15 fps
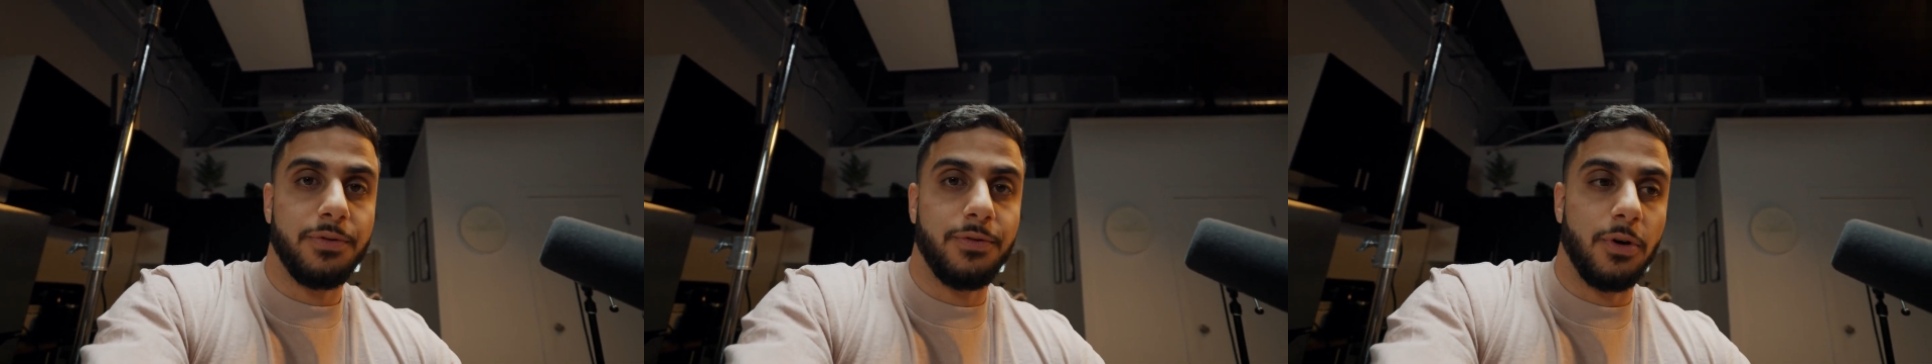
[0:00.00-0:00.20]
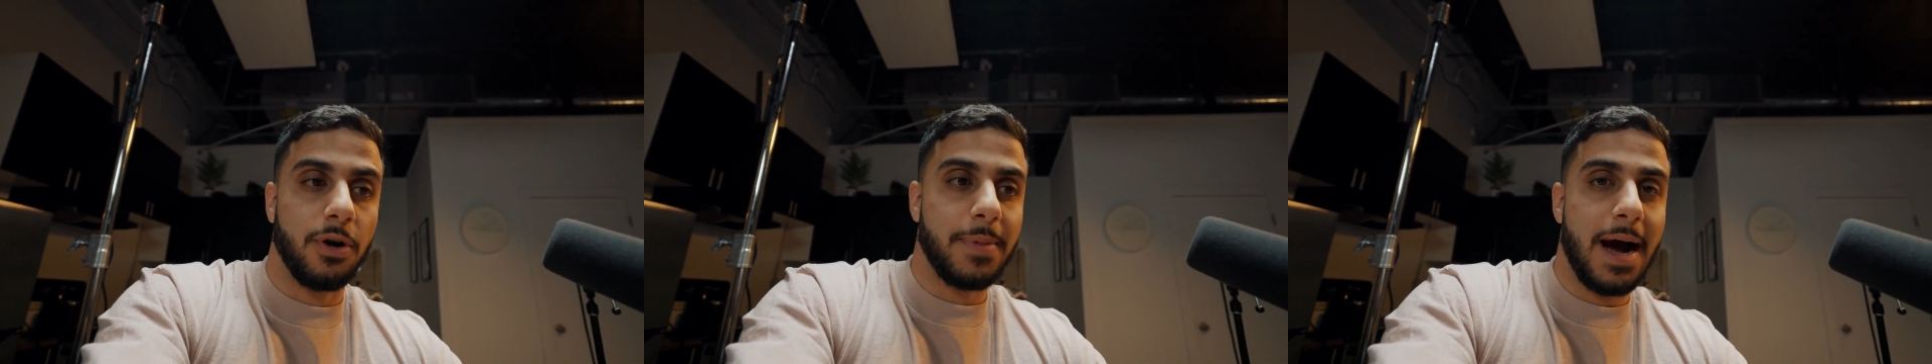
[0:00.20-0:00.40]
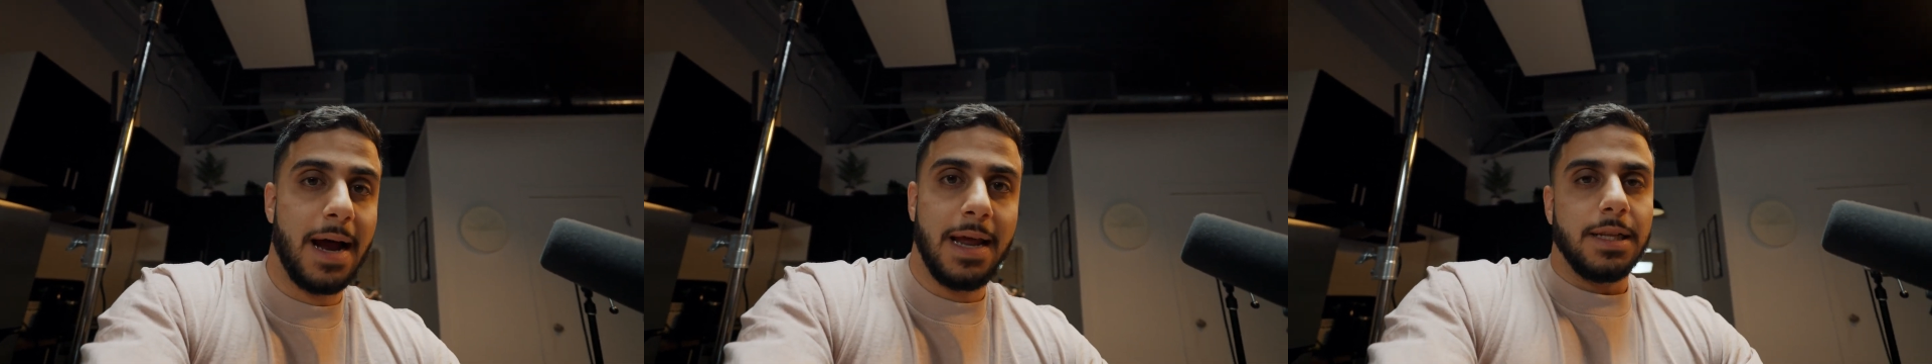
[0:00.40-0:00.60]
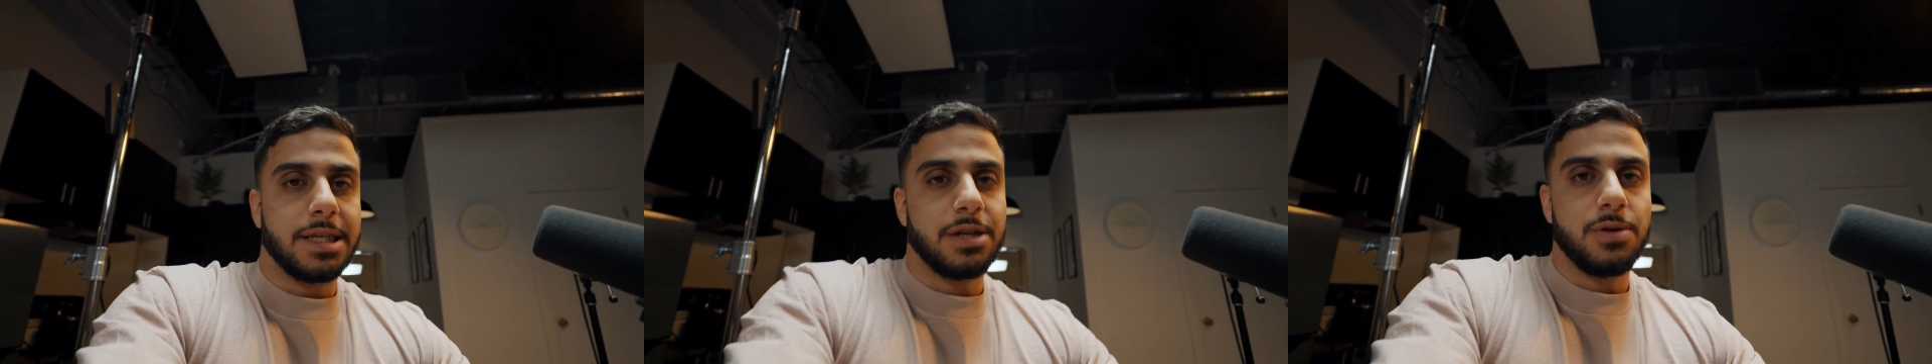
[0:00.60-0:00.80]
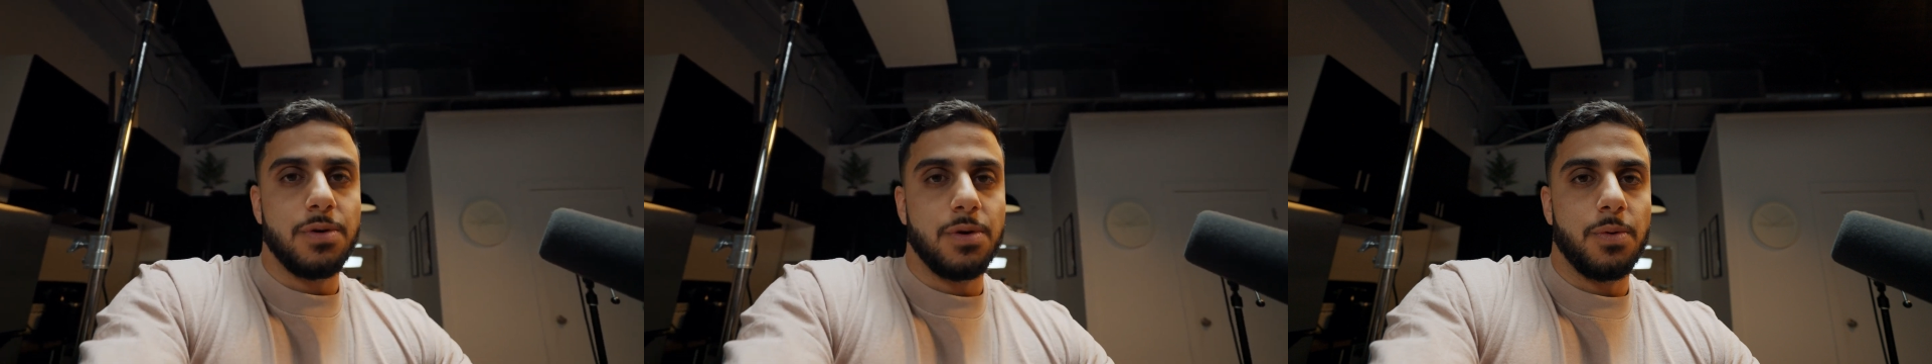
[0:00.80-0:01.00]
format.
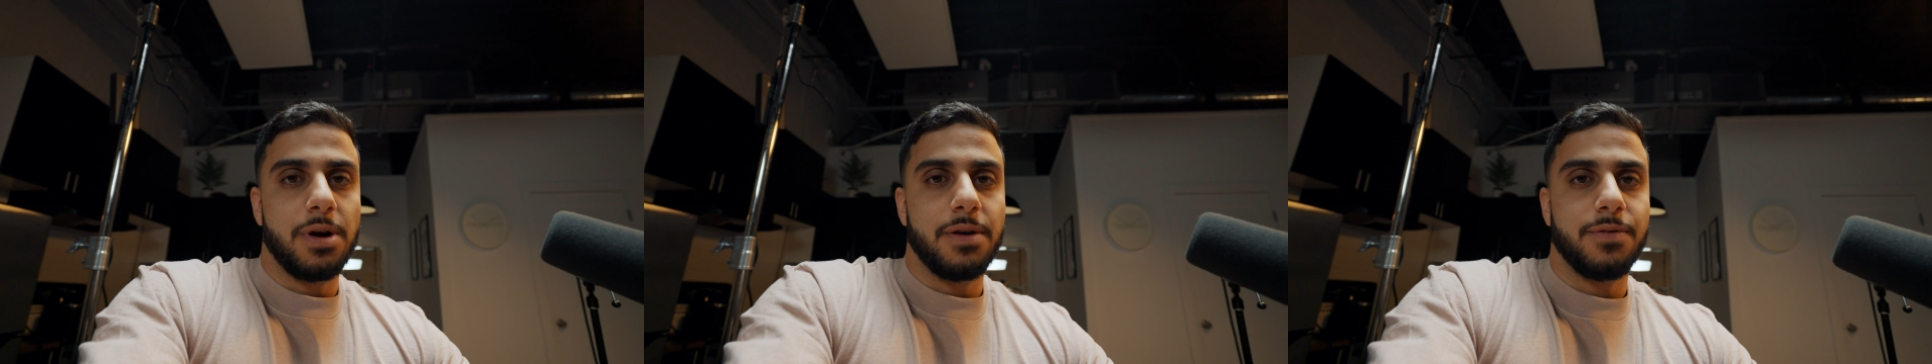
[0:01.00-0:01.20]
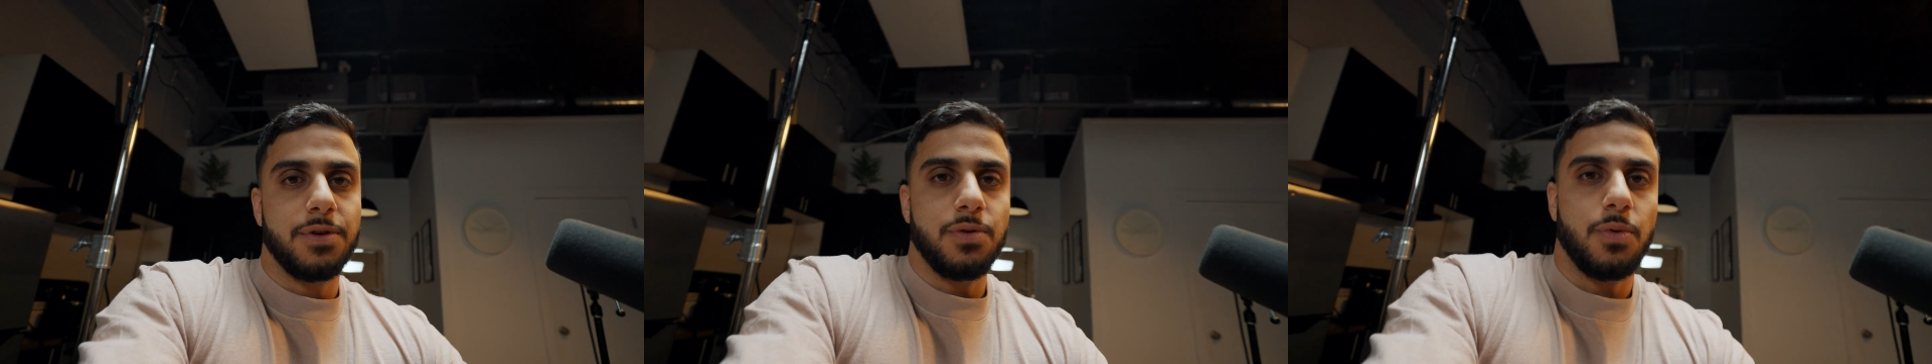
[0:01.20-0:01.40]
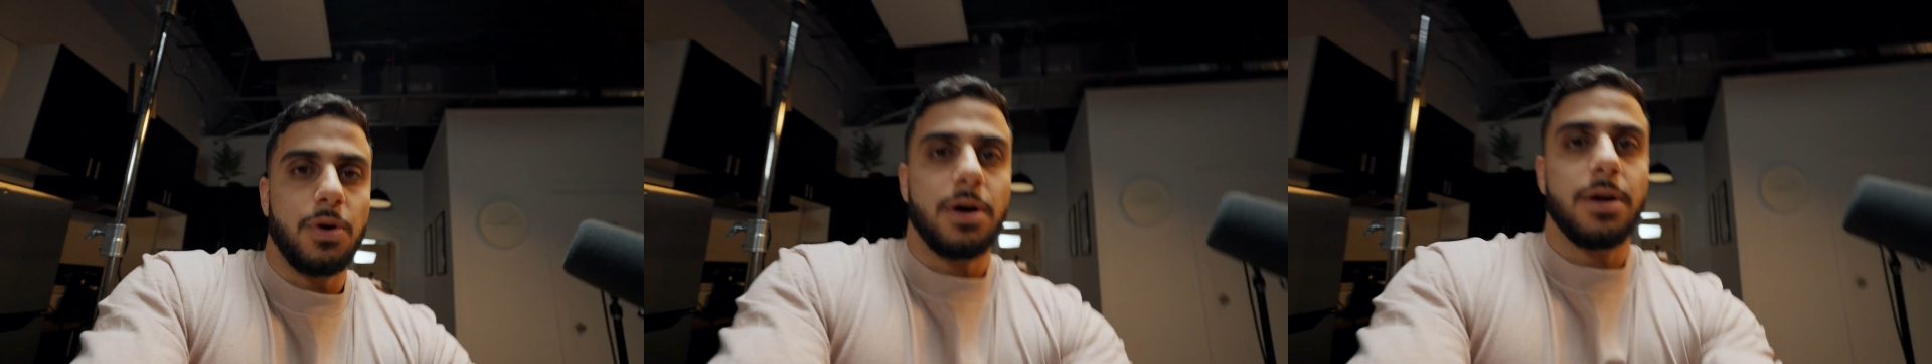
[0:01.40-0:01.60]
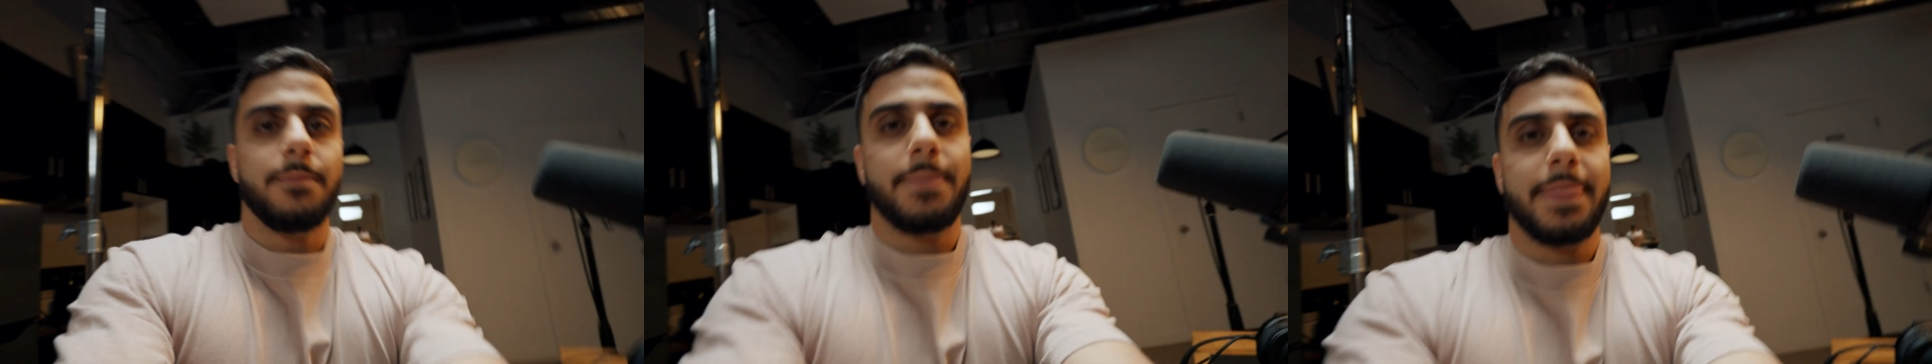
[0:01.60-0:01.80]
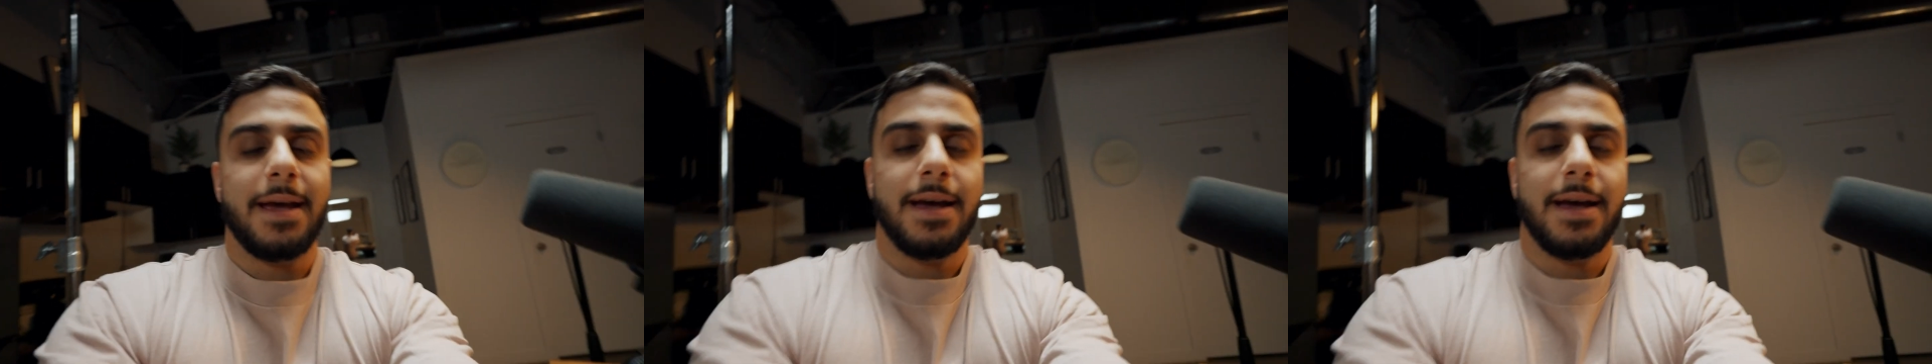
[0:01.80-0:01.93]
Listen to it wherever you want.